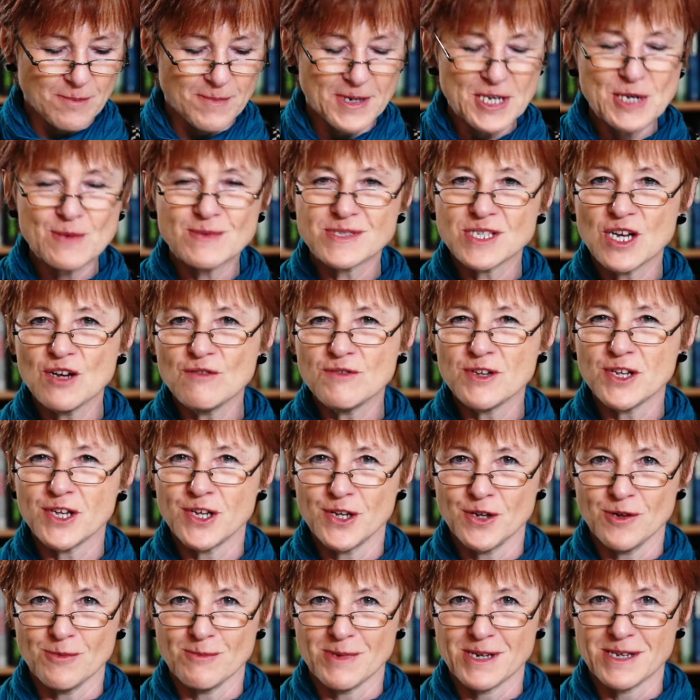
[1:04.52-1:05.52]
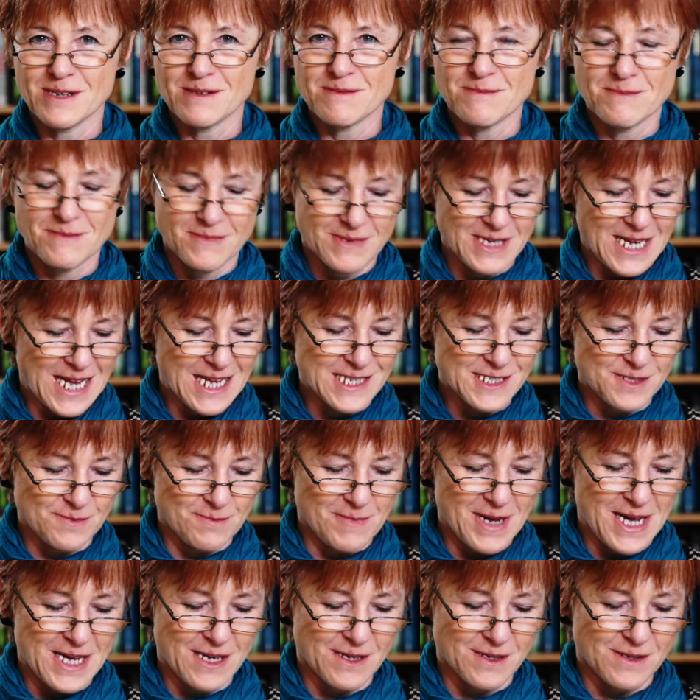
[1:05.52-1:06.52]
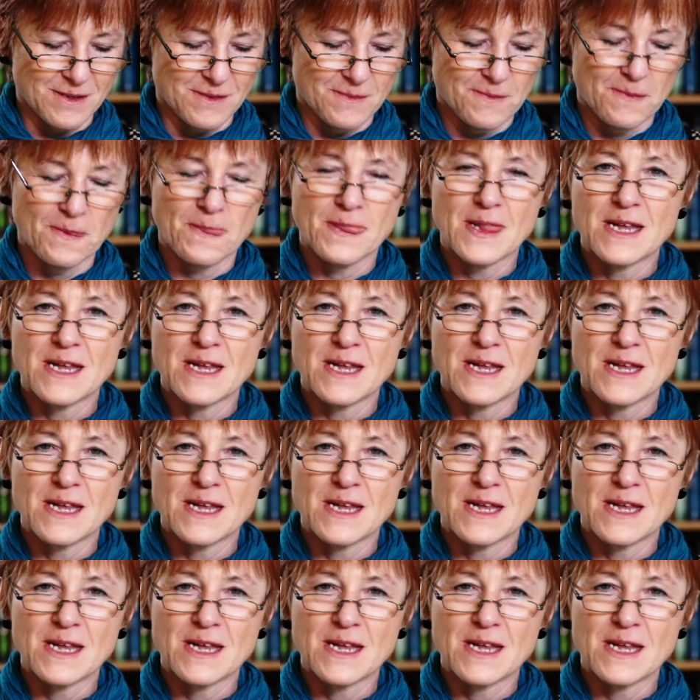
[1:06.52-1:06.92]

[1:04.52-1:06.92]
But he was only human and male.